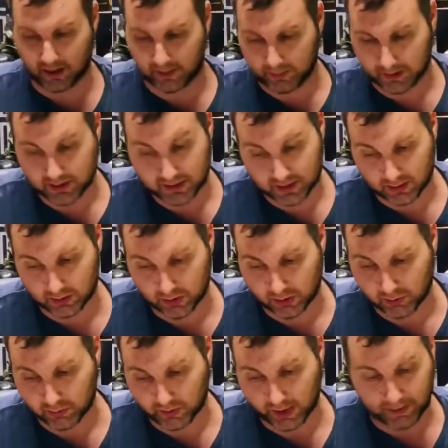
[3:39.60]
it's still
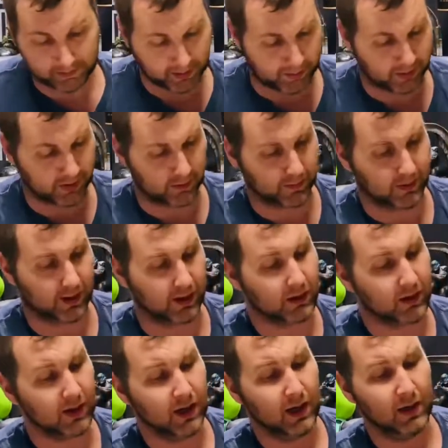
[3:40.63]
new, wrapped up in the thing,
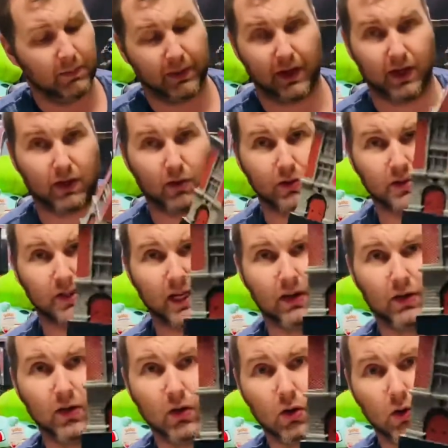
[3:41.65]
but it goes in that
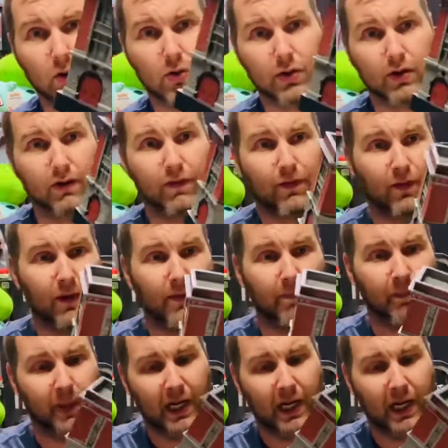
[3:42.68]
little hole in the front.